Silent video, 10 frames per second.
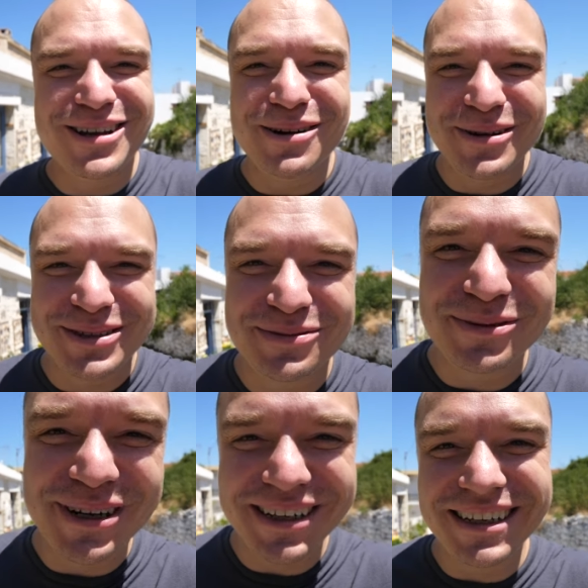So it's
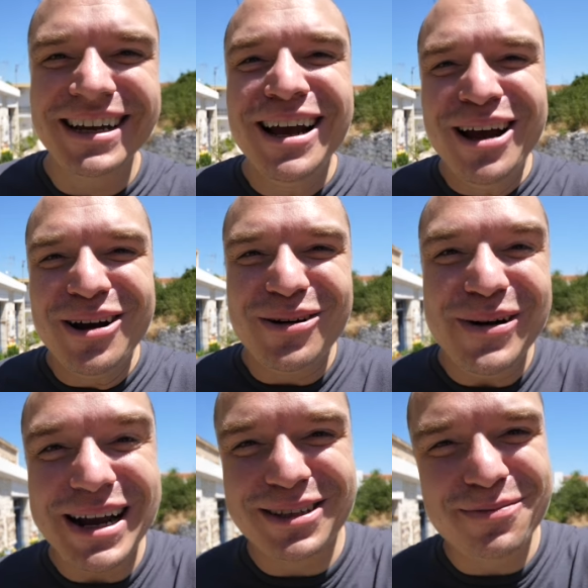really
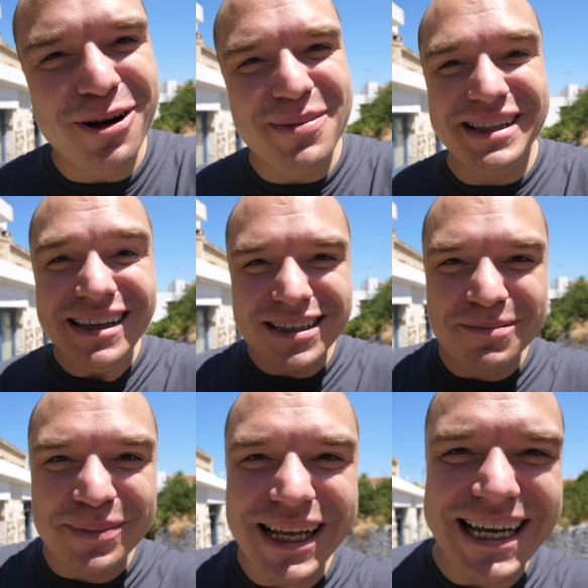quite small, but
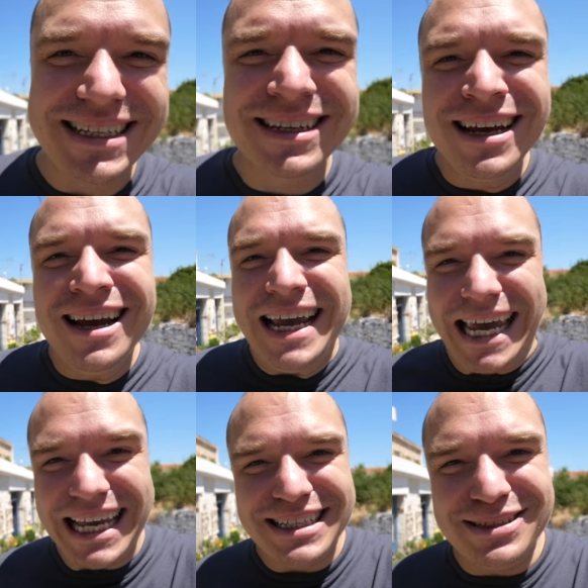this place
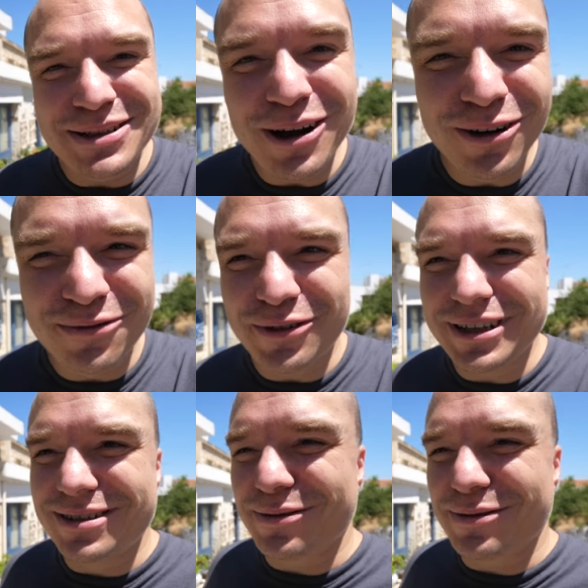is known for its